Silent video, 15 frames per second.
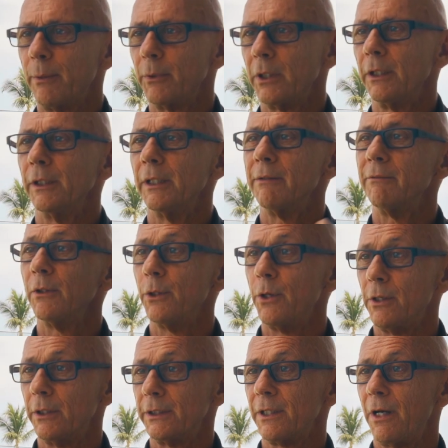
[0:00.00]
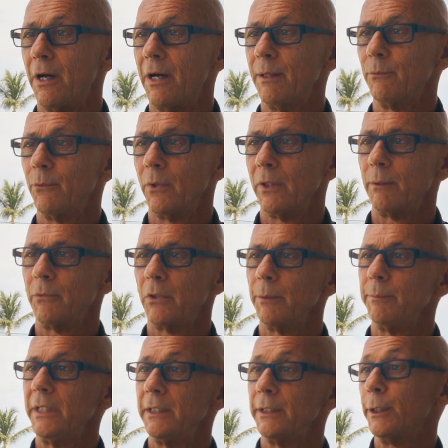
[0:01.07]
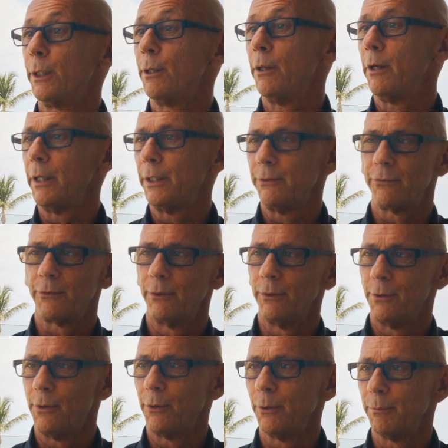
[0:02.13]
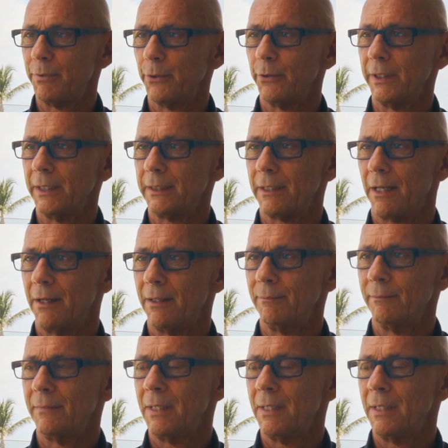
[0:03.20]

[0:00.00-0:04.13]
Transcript: going to live a long time, well, I'm going to be in decline for a longer period of time.